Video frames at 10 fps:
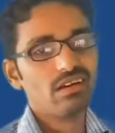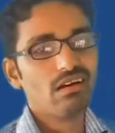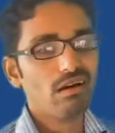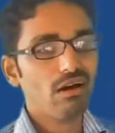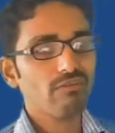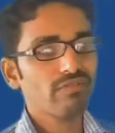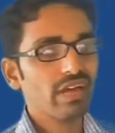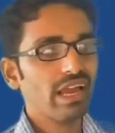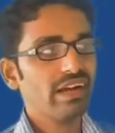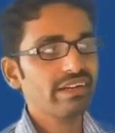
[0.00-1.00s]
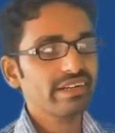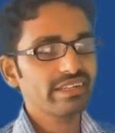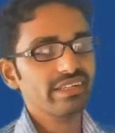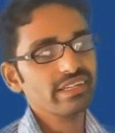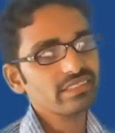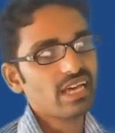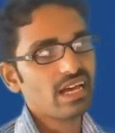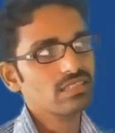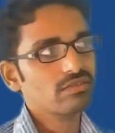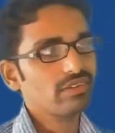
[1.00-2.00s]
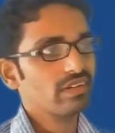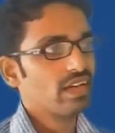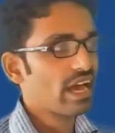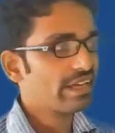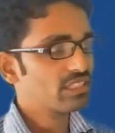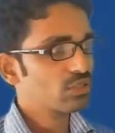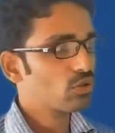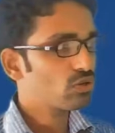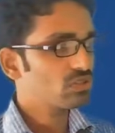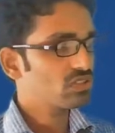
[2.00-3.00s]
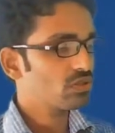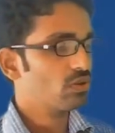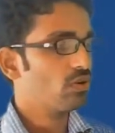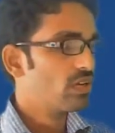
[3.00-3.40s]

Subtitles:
half L dx I square, I is equal to 0.